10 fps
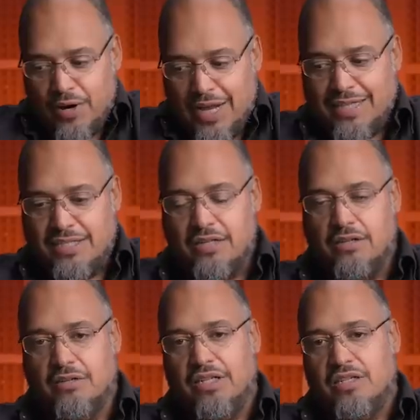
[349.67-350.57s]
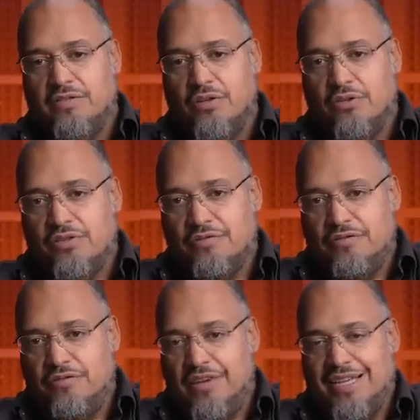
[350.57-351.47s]
I like to call these folks
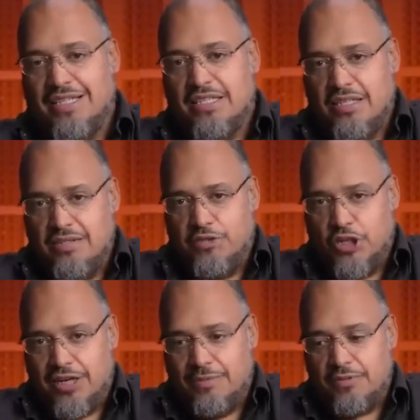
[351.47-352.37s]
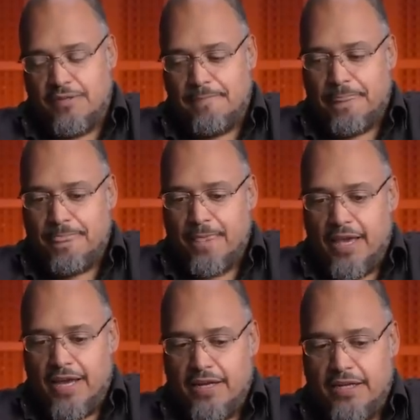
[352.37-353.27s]
fake Steve Jobs.
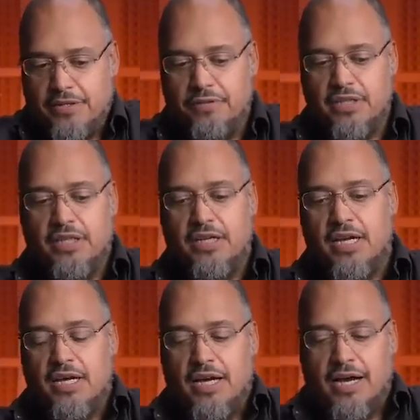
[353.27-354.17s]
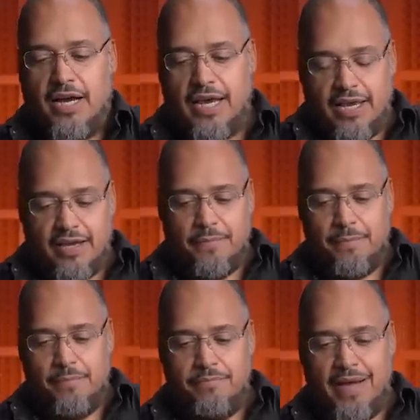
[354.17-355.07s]
And it's really a
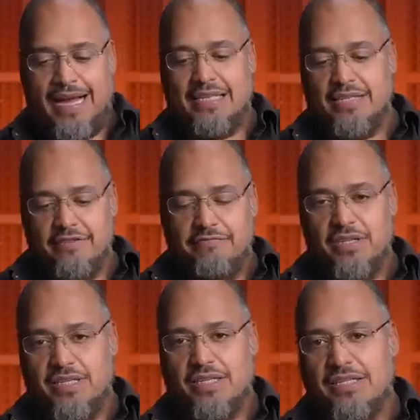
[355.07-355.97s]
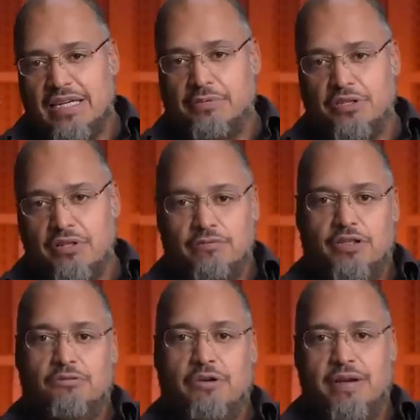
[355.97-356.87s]
massive misconception of
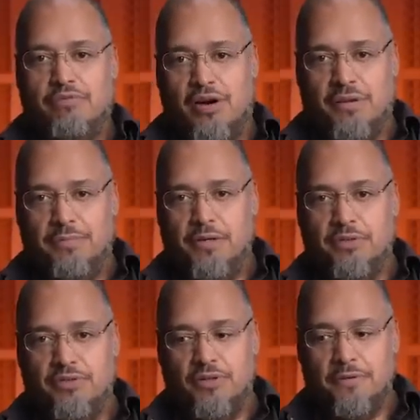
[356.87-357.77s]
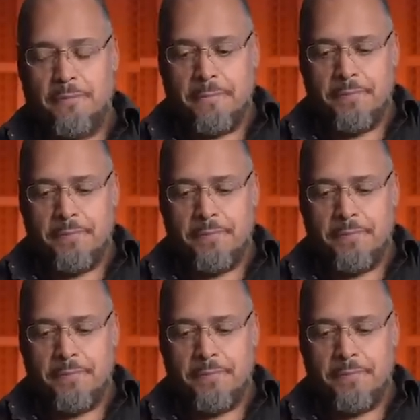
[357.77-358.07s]
what great product people do.